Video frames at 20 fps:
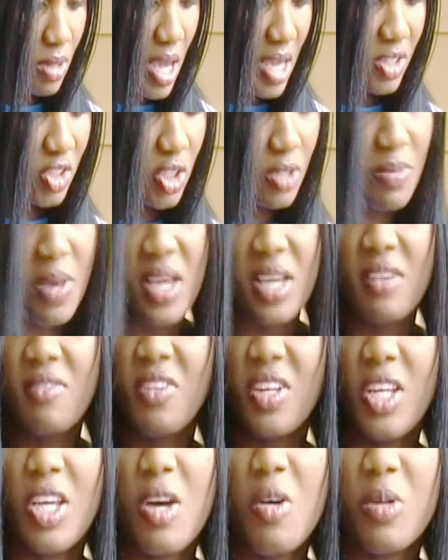I should make a
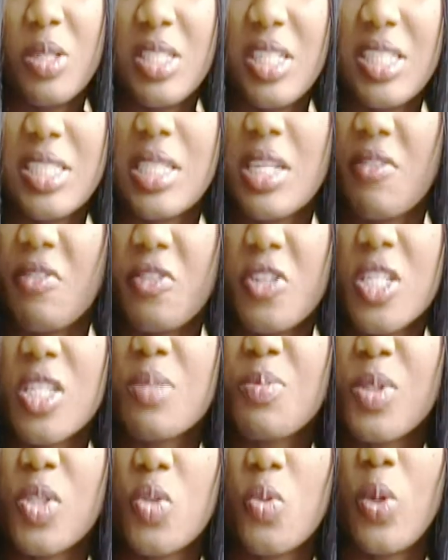video on the
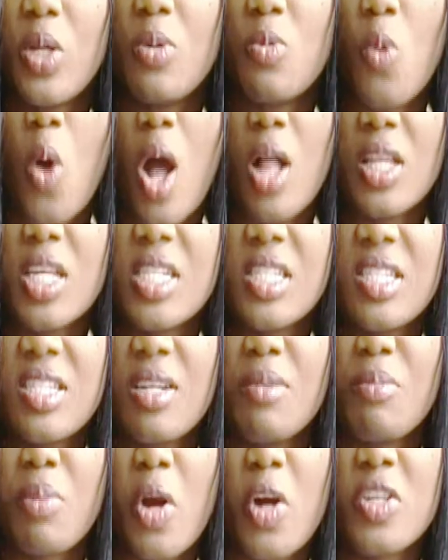difference between
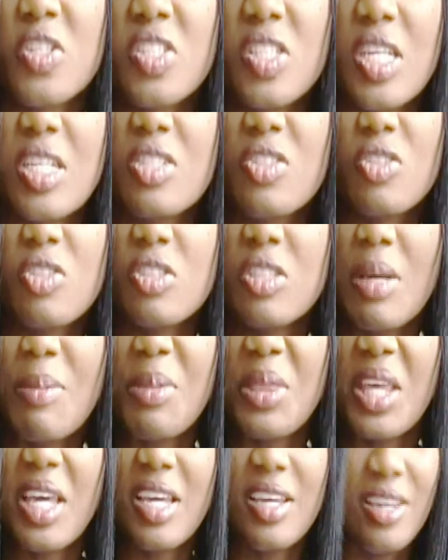wallets and purses or
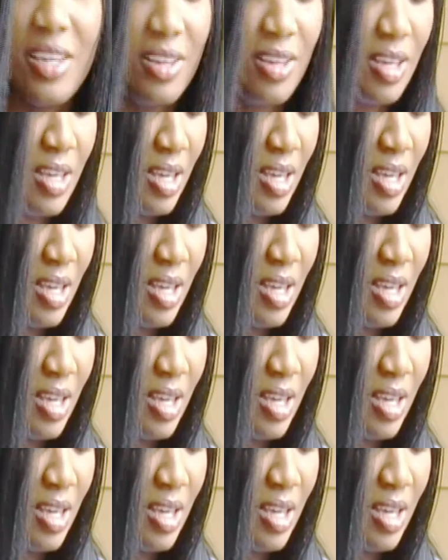something,